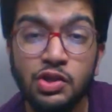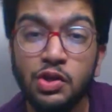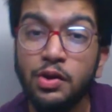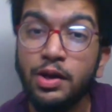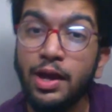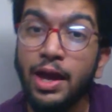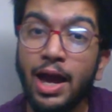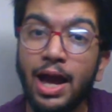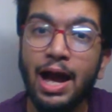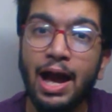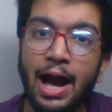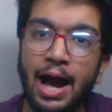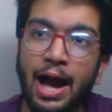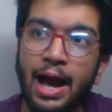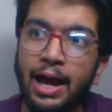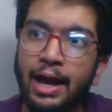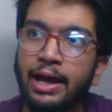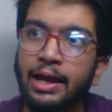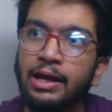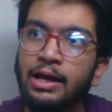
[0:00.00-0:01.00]
So yeah,
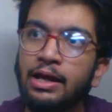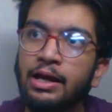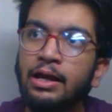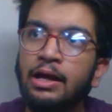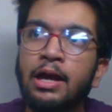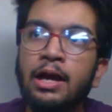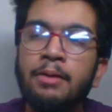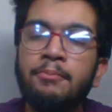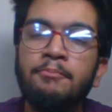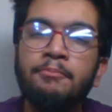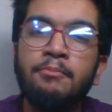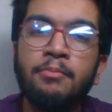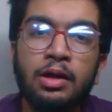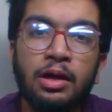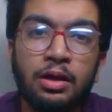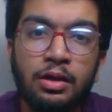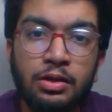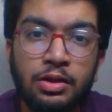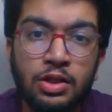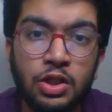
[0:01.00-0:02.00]
I am
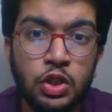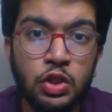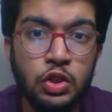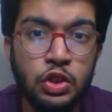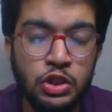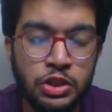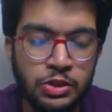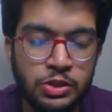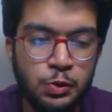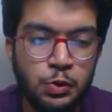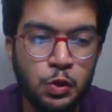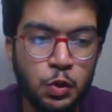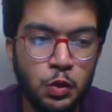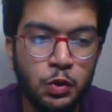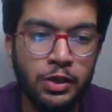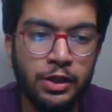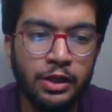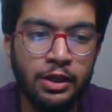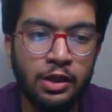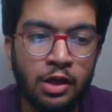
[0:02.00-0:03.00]

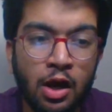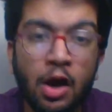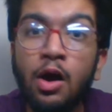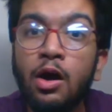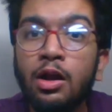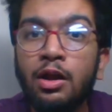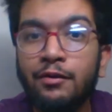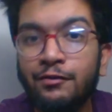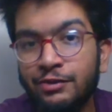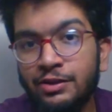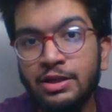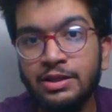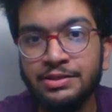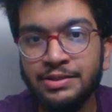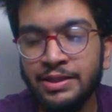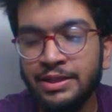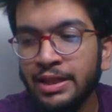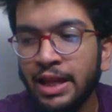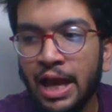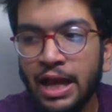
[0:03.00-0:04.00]
doing all of
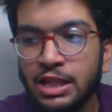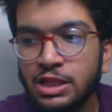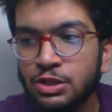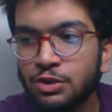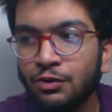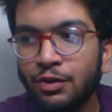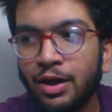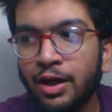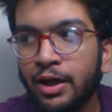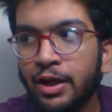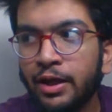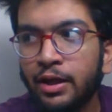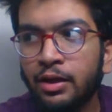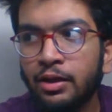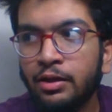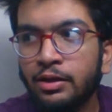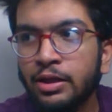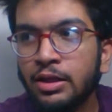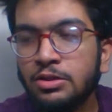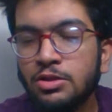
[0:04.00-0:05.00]
this, and that's also
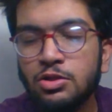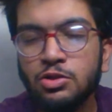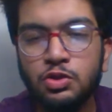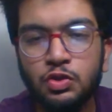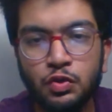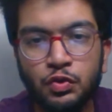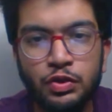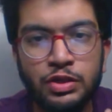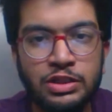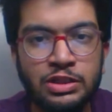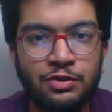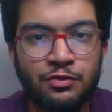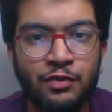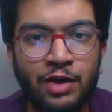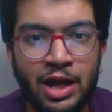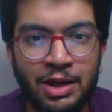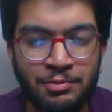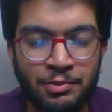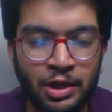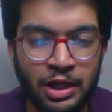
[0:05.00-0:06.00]
the reason
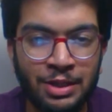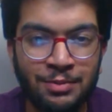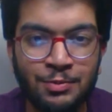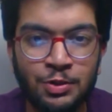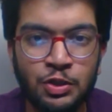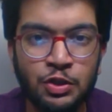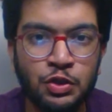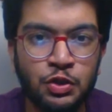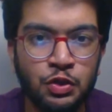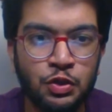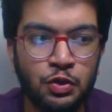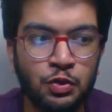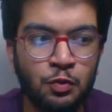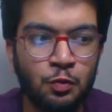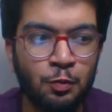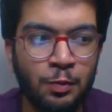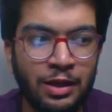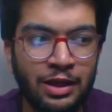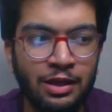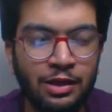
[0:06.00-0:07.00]
why I'm not able to
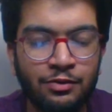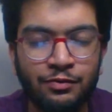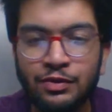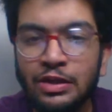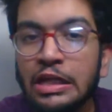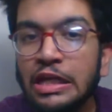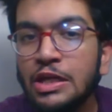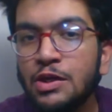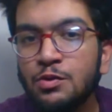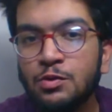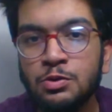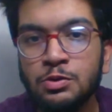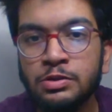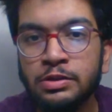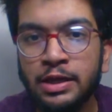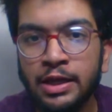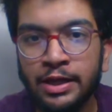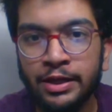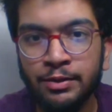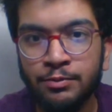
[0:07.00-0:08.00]
make videos
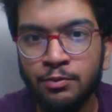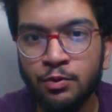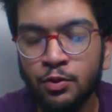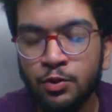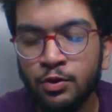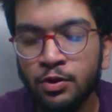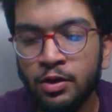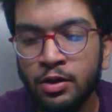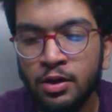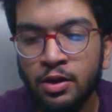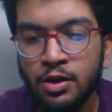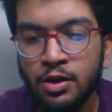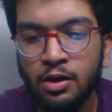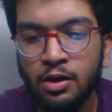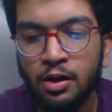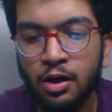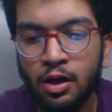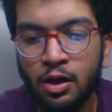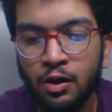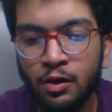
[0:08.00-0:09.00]
anymore
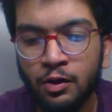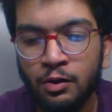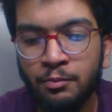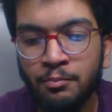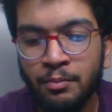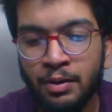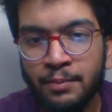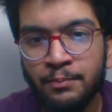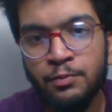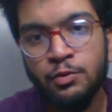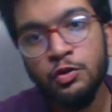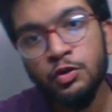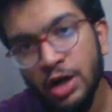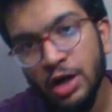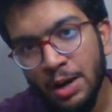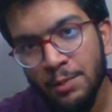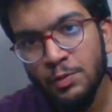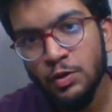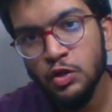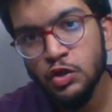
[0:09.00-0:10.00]
on my
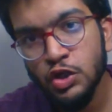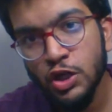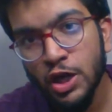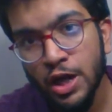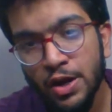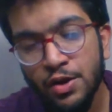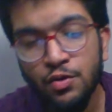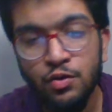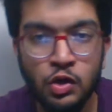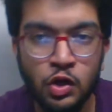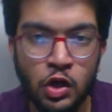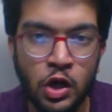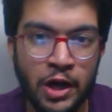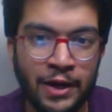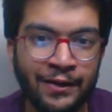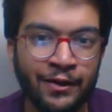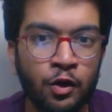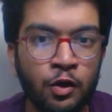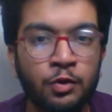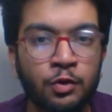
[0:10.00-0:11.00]
programming channel
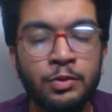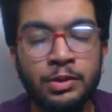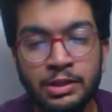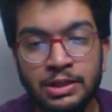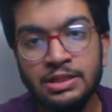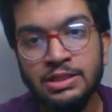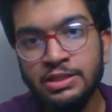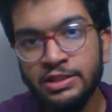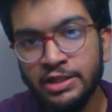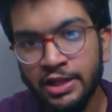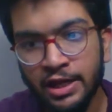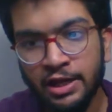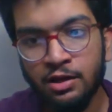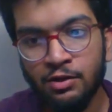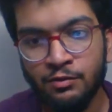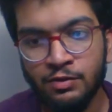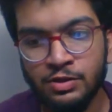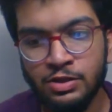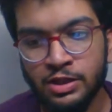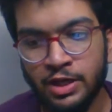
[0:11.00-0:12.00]
and on this
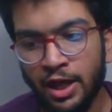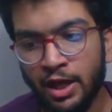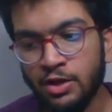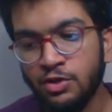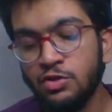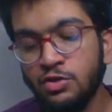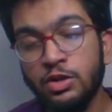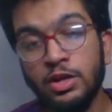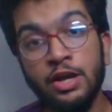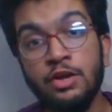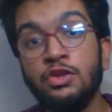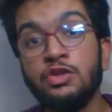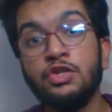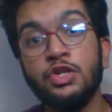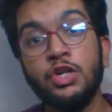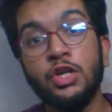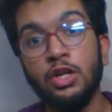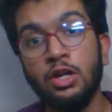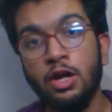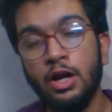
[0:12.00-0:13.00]
channel, which I actually
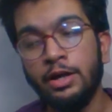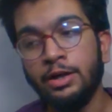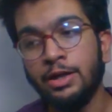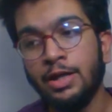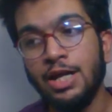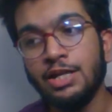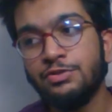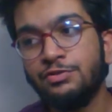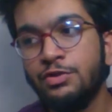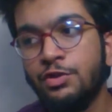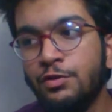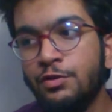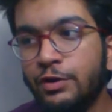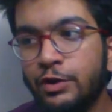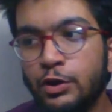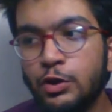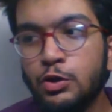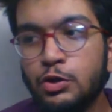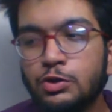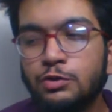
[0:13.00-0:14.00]
enjoy a lot. Last few
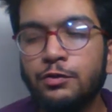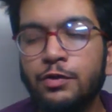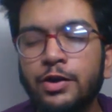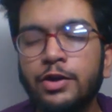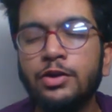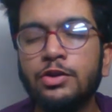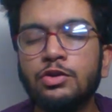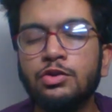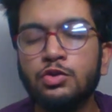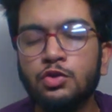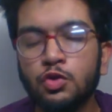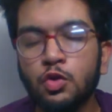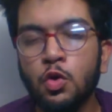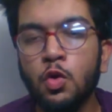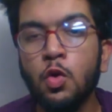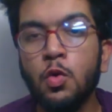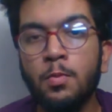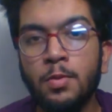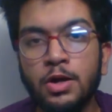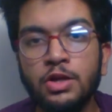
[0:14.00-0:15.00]
videos were
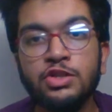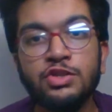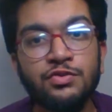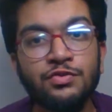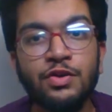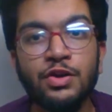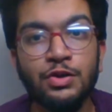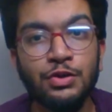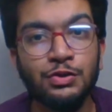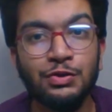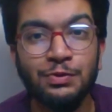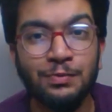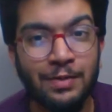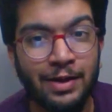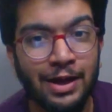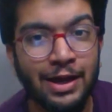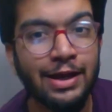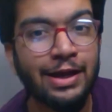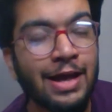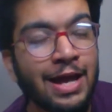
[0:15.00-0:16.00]
so much fun to
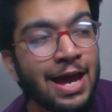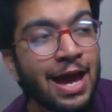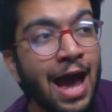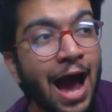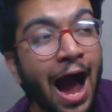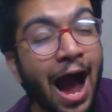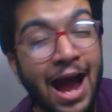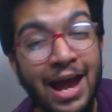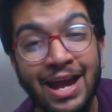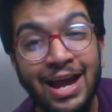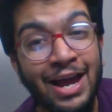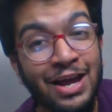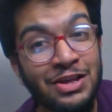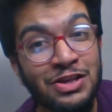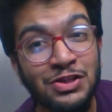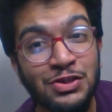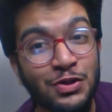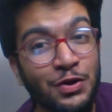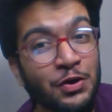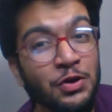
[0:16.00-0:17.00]
make. I
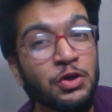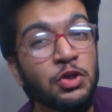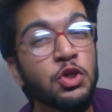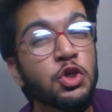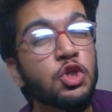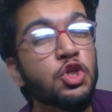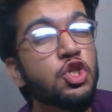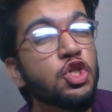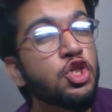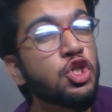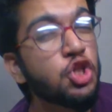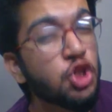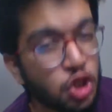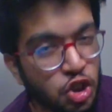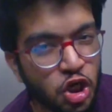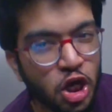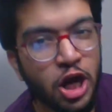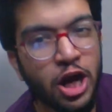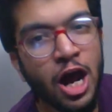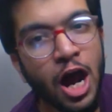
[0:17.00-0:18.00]
enjoyed the
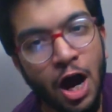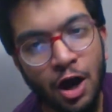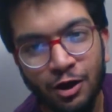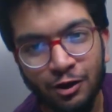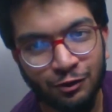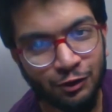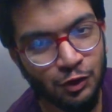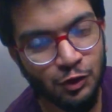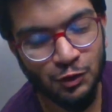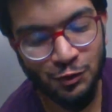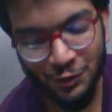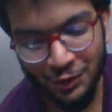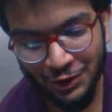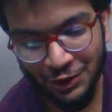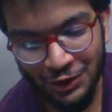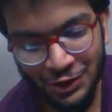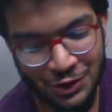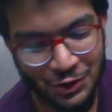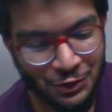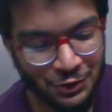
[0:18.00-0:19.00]
shit out of those
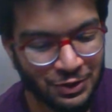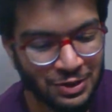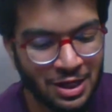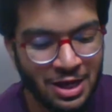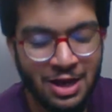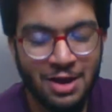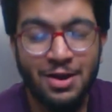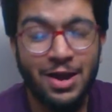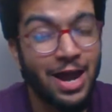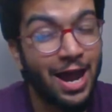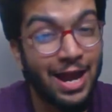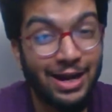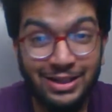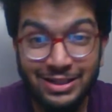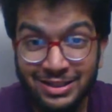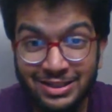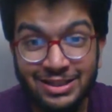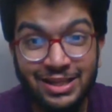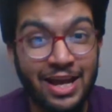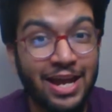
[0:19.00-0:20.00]
videos,
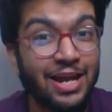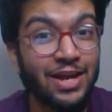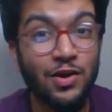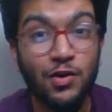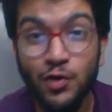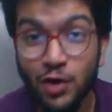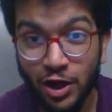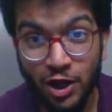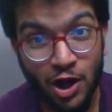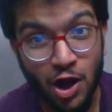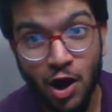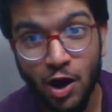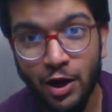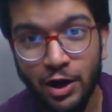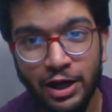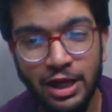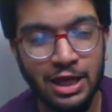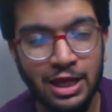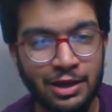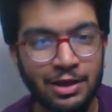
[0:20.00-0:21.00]
editing,
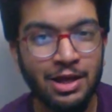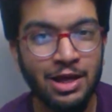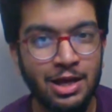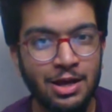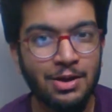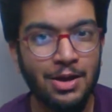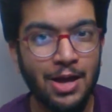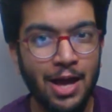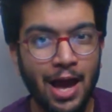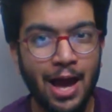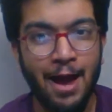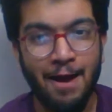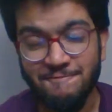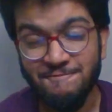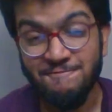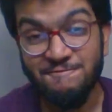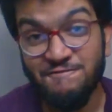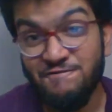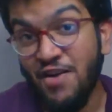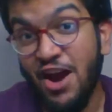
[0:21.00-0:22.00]
recording. I
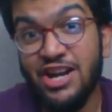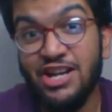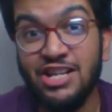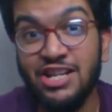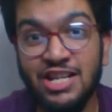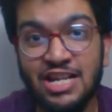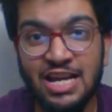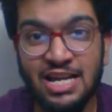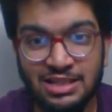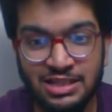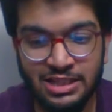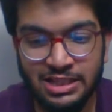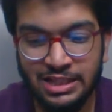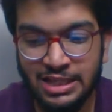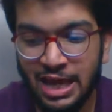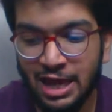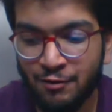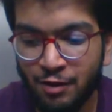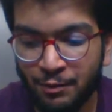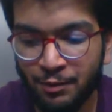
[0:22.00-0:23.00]
just
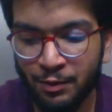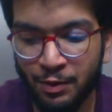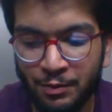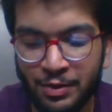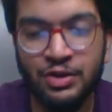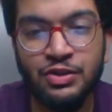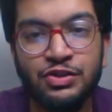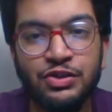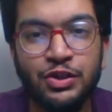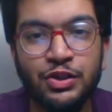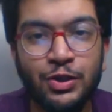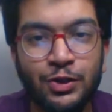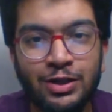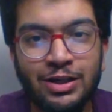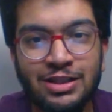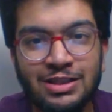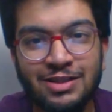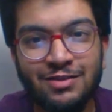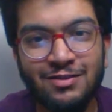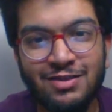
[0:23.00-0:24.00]
gave up on my
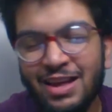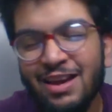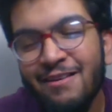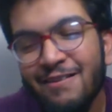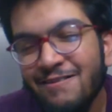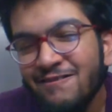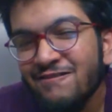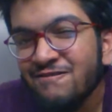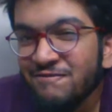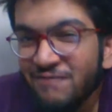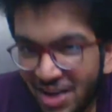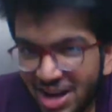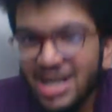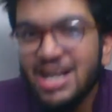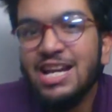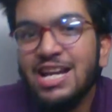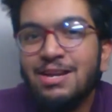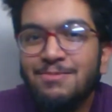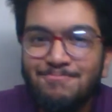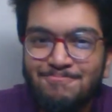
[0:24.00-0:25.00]
insecurities and all, like, hey,
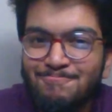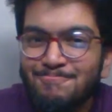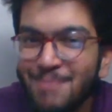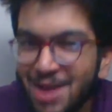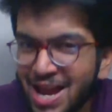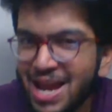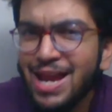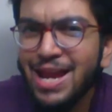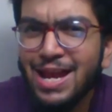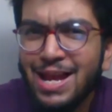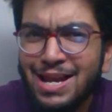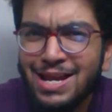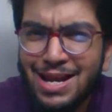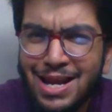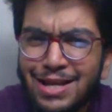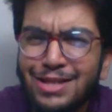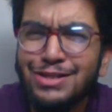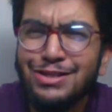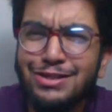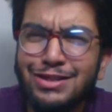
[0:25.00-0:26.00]
fuck it, man,
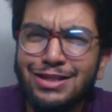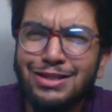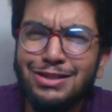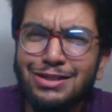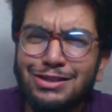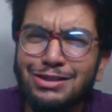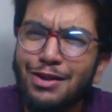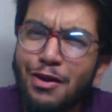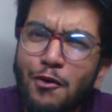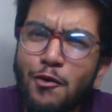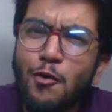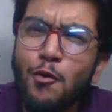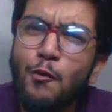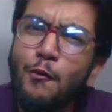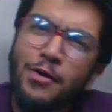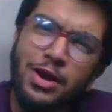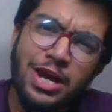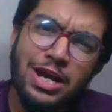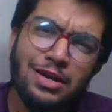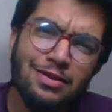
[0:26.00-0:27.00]
let's just
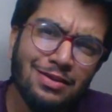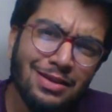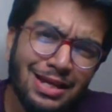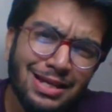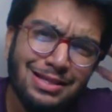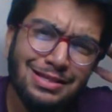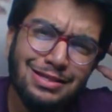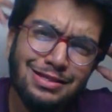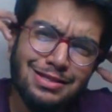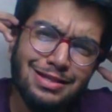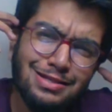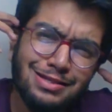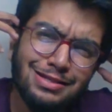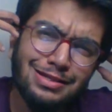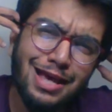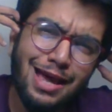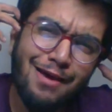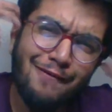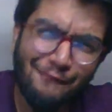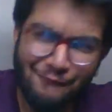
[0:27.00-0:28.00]
do it, let's
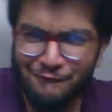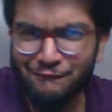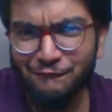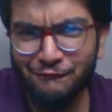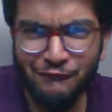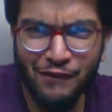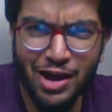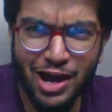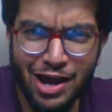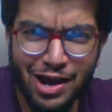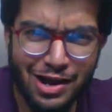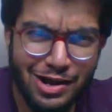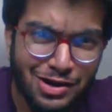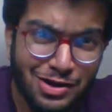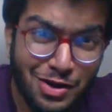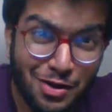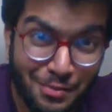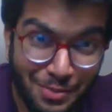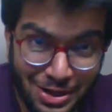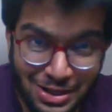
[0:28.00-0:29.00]
just have fun.
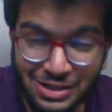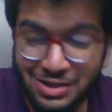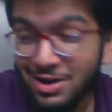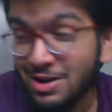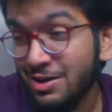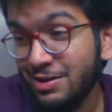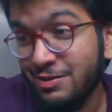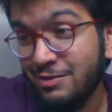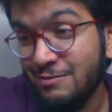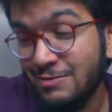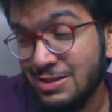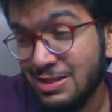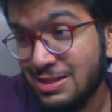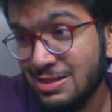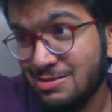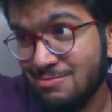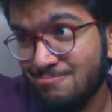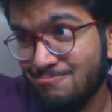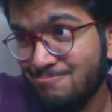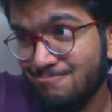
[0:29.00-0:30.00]
Nobody's gonna even
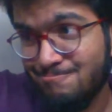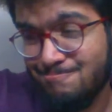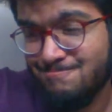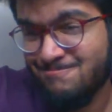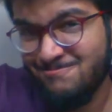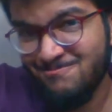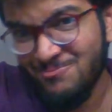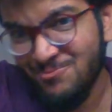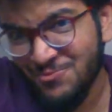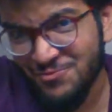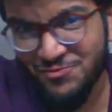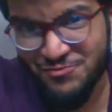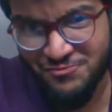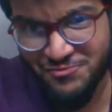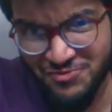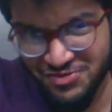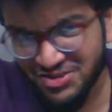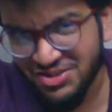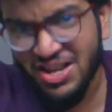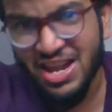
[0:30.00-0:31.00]

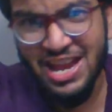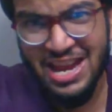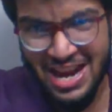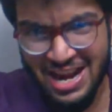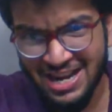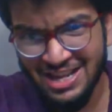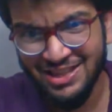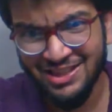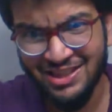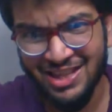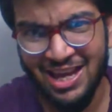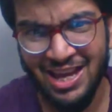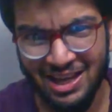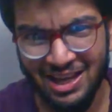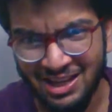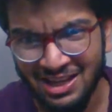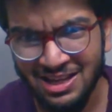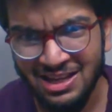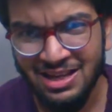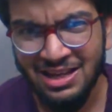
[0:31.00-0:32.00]
say
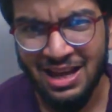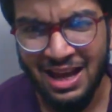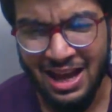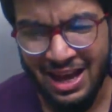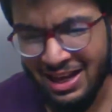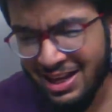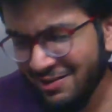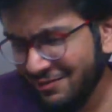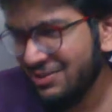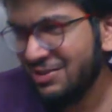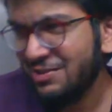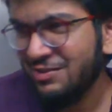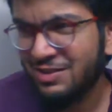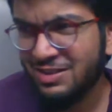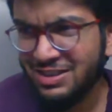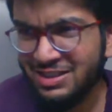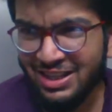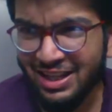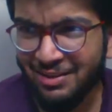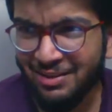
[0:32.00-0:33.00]
anything. I didn't really
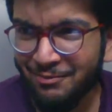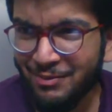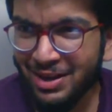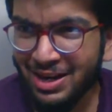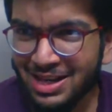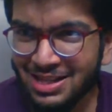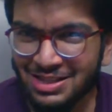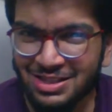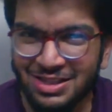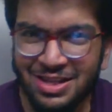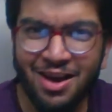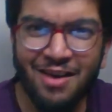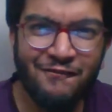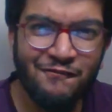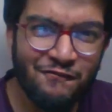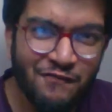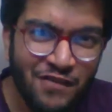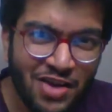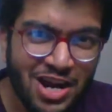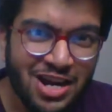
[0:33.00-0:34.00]
just say, man, it's so
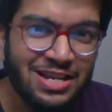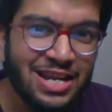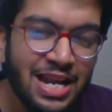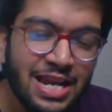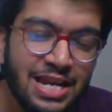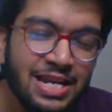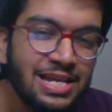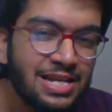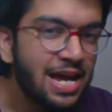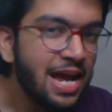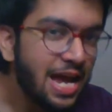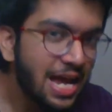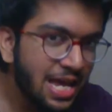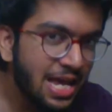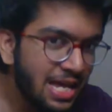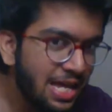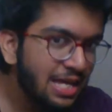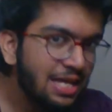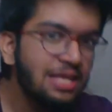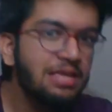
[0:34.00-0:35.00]
fun and
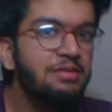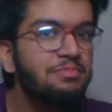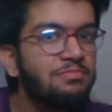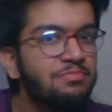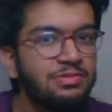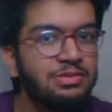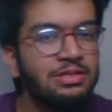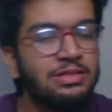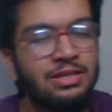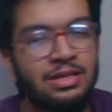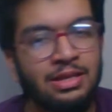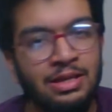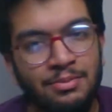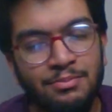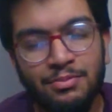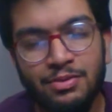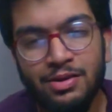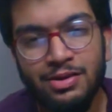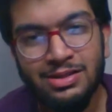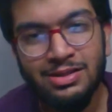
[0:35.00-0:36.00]
game
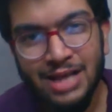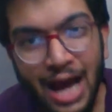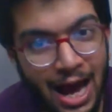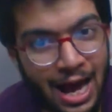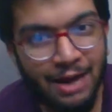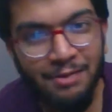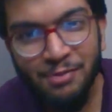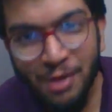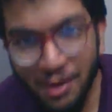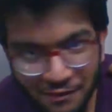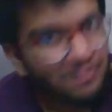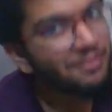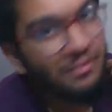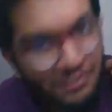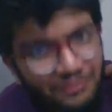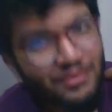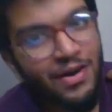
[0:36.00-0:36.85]
because I'm having